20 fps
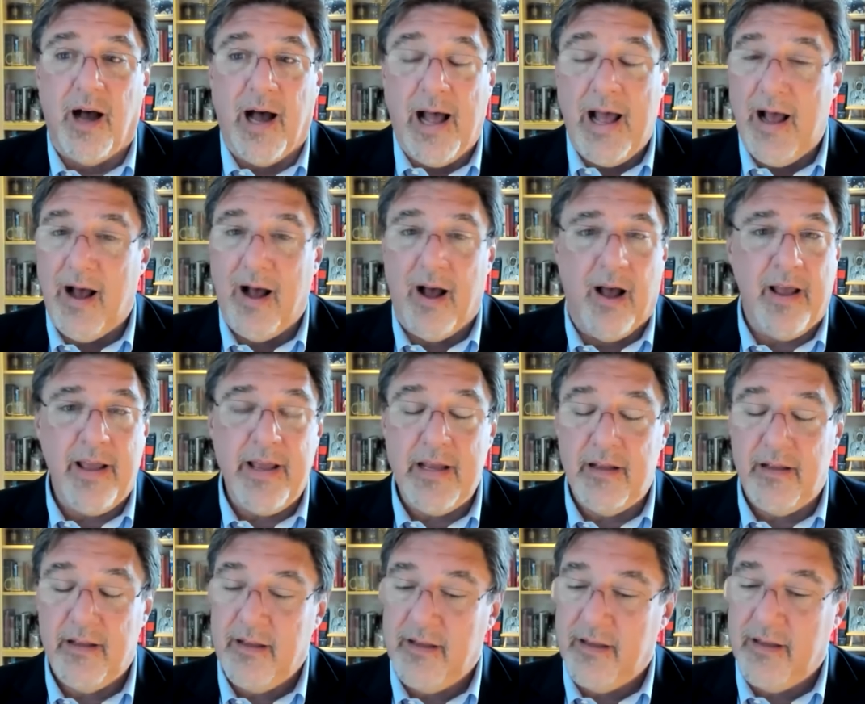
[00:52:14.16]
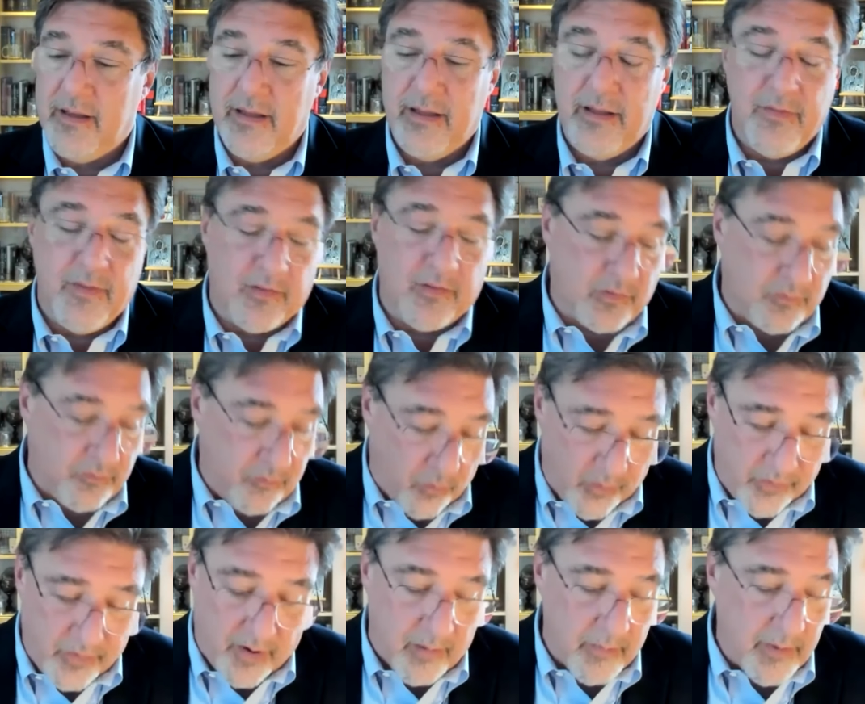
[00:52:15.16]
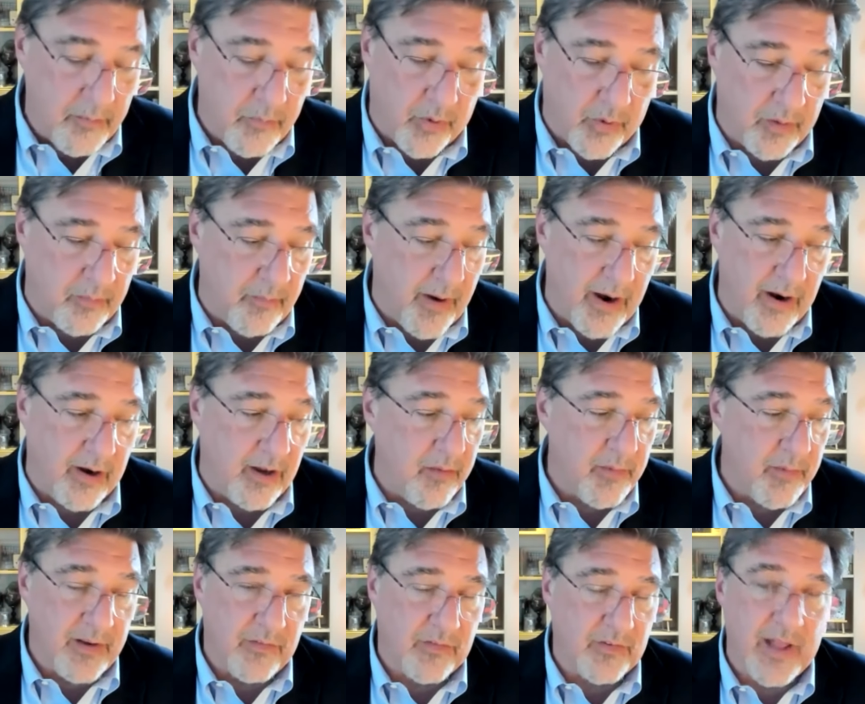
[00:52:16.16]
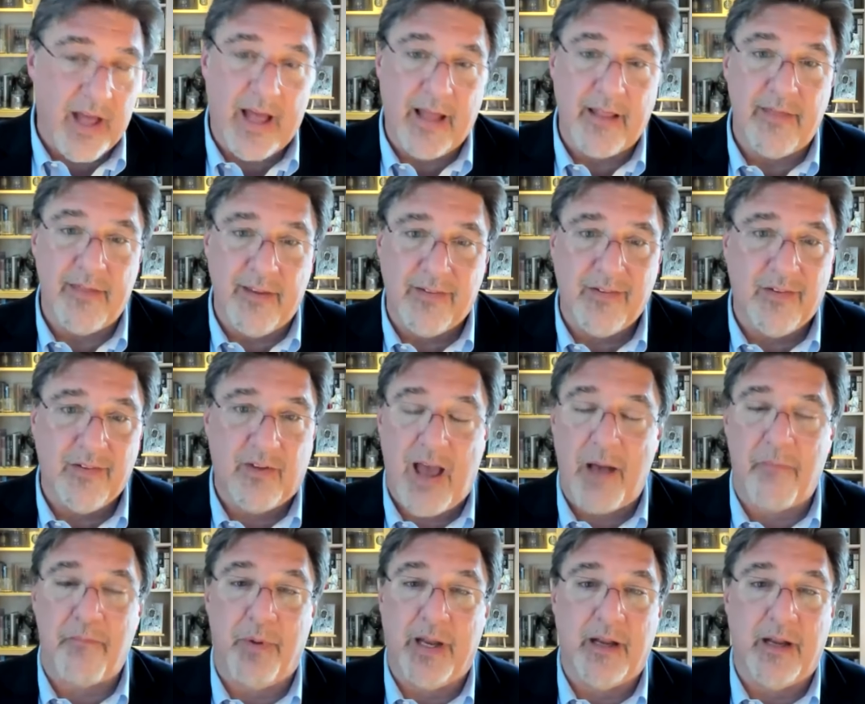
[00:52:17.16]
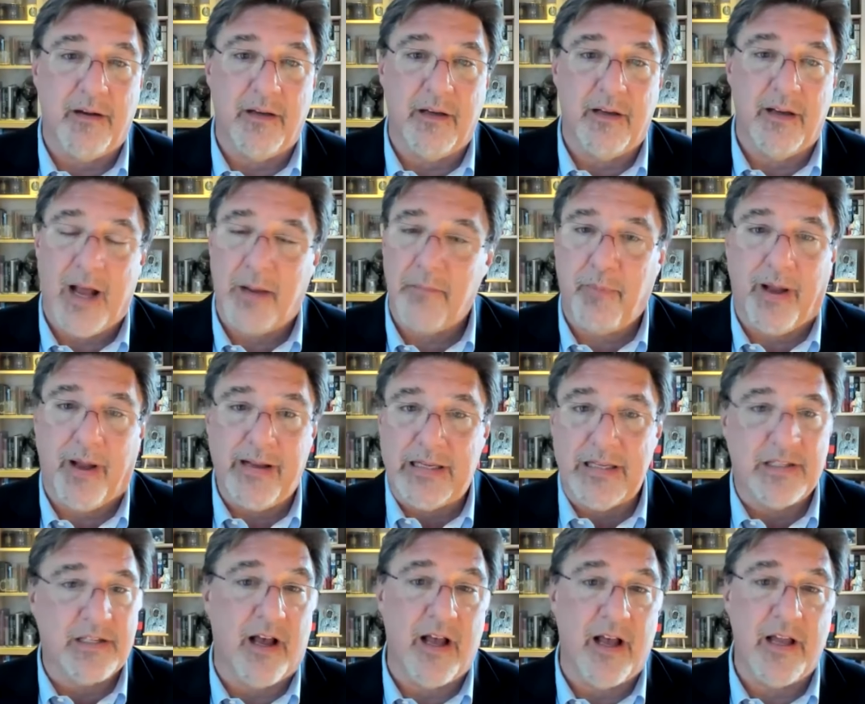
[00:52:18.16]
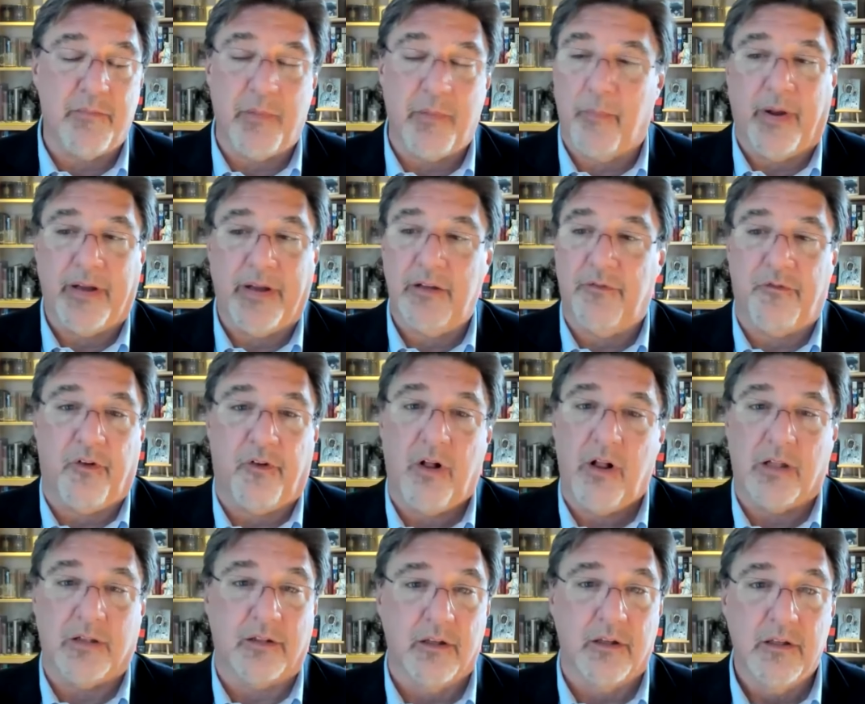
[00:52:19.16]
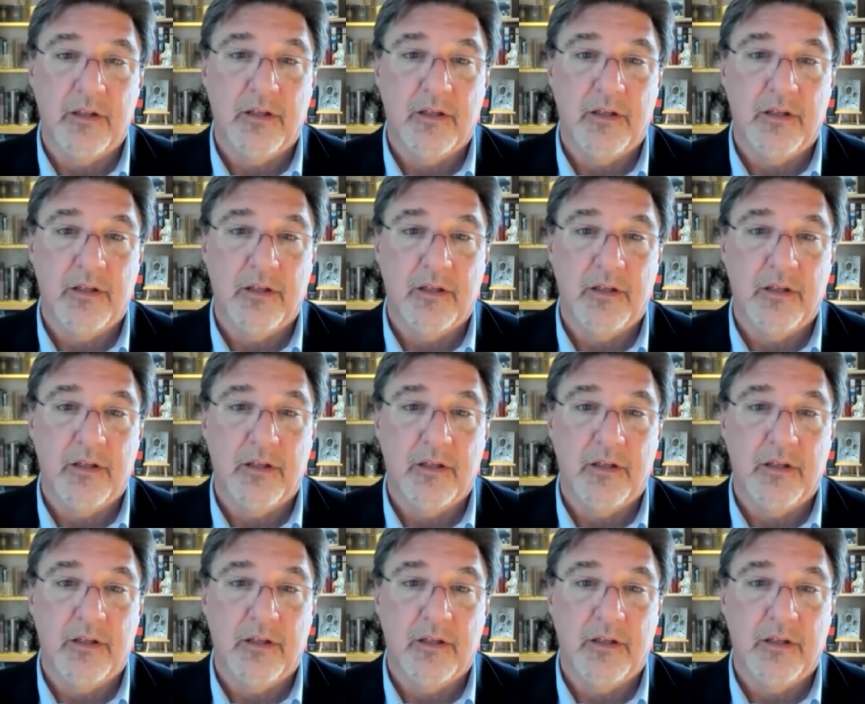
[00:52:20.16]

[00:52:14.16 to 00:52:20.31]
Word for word: I, I, in this forthcoming book, my argument is that this is happening not by design, but by default.